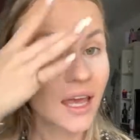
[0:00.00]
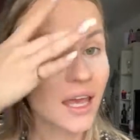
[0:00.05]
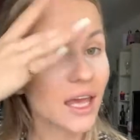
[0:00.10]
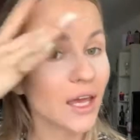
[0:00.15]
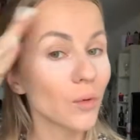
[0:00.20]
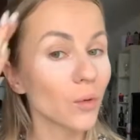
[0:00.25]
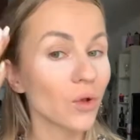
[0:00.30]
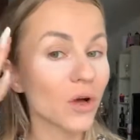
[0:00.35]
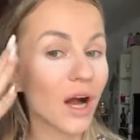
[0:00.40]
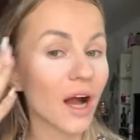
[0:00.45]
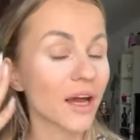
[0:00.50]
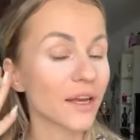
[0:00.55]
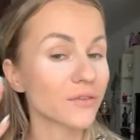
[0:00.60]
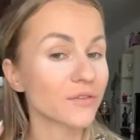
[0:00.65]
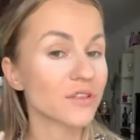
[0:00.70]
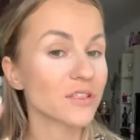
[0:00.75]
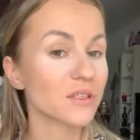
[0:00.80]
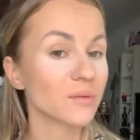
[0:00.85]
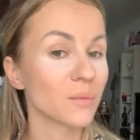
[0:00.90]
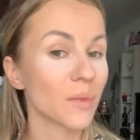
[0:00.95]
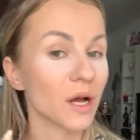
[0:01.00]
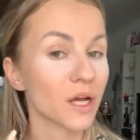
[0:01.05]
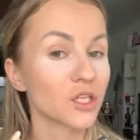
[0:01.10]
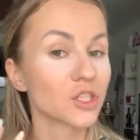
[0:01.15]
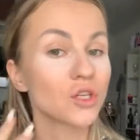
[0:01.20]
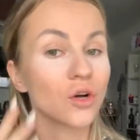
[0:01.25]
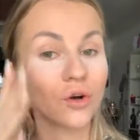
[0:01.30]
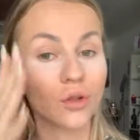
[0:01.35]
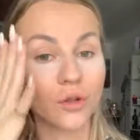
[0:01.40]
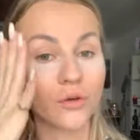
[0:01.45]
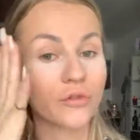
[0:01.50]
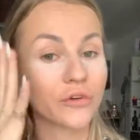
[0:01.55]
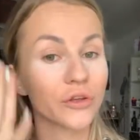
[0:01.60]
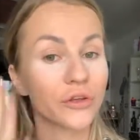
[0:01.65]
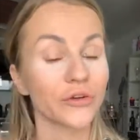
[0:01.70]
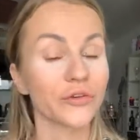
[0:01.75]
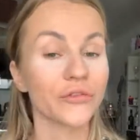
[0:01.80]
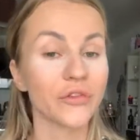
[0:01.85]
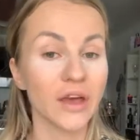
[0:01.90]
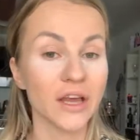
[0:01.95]
it will kind of smudge all over
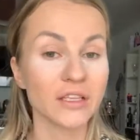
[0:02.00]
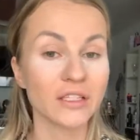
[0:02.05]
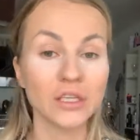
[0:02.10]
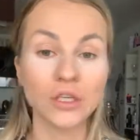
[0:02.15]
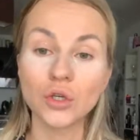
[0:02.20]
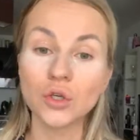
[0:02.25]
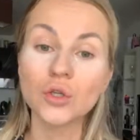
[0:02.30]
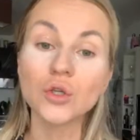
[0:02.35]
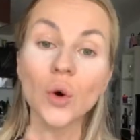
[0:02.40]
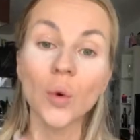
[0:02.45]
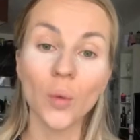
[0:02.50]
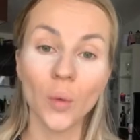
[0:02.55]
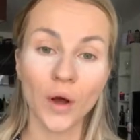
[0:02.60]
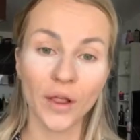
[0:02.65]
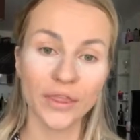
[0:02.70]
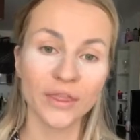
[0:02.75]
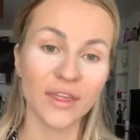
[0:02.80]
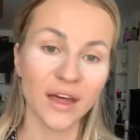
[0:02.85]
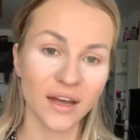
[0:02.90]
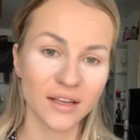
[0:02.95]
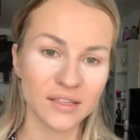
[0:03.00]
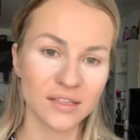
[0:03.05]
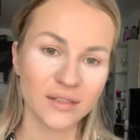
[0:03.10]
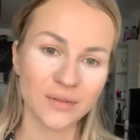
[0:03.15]
your face and you don't want that.